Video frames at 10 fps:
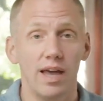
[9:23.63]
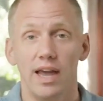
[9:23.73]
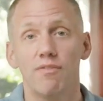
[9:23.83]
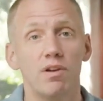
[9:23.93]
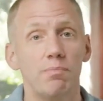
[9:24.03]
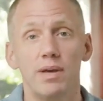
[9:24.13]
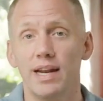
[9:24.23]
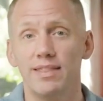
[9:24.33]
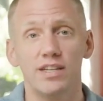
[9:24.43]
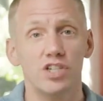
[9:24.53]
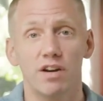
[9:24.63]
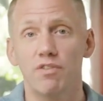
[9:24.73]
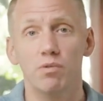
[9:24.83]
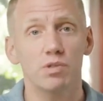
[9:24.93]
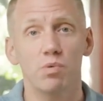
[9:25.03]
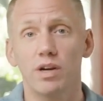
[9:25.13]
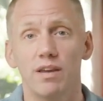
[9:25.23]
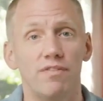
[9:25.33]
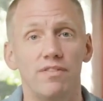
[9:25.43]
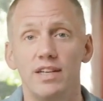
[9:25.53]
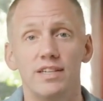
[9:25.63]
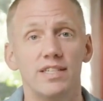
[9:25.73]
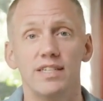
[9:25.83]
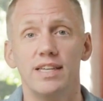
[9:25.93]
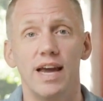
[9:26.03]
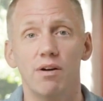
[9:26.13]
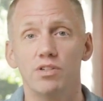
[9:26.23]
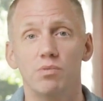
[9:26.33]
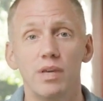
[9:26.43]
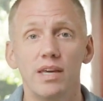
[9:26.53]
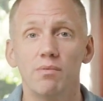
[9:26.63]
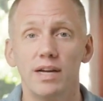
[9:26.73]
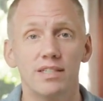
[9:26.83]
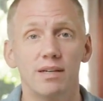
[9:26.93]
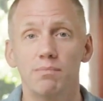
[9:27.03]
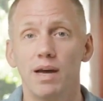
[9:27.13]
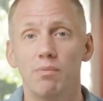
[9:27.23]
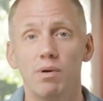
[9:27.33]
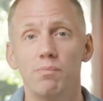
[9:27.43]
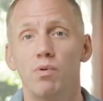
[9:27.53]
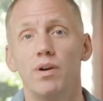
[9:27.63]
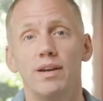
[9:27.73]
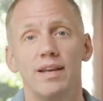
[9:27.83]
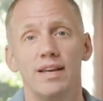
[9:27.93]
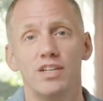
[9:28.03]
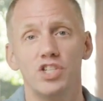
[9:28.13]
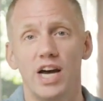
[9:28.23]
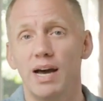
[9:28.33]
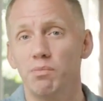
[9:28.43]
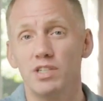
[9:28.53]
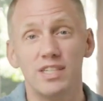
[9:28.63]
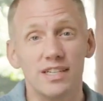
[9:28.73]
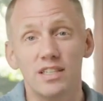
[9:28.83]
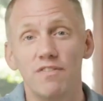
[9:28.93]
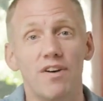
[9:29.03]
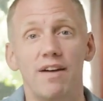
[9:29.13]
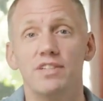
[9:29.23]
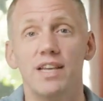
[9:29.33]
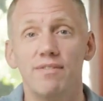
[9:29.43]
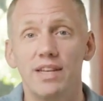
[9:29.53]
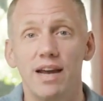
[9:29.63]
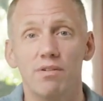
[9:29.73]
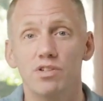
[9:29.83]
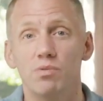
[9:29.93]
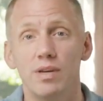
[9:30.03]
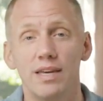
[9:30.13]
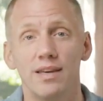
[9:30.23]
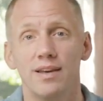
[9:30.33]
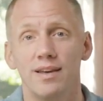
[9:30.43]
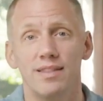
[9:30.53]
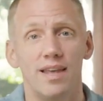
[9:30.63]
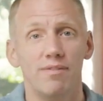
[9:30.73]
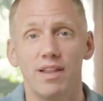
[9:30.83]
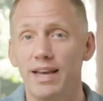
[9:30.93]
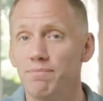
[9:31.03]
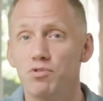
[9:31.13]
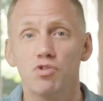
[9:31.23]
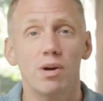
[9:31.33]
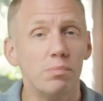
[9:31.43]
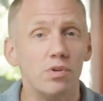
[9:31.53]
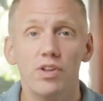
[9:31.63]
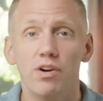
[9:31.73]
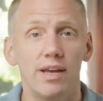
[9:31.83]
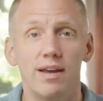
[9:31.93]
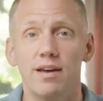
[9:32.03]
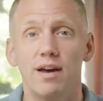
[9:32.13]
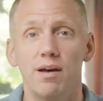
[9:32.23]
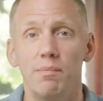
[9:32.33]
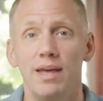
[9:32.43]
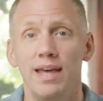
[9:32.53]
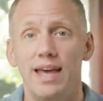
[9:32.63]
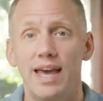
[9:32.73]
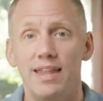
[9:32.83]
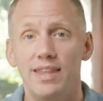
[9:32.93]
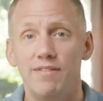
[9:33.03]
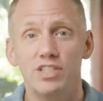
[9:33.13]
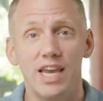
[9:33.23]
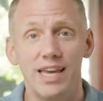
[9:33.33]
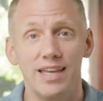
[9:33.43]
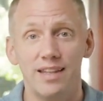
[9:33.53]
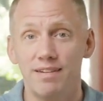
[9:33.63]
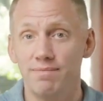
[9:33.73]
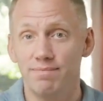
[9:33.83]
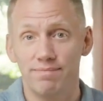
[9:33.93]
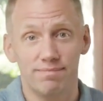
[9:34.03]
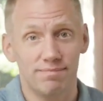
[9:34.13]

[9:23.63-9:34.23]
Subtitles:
every bit. I think Jennifer was working 50 to 60 hours a week at one point. John was 65, 70 hours a week. They've tripled their income, and they've taken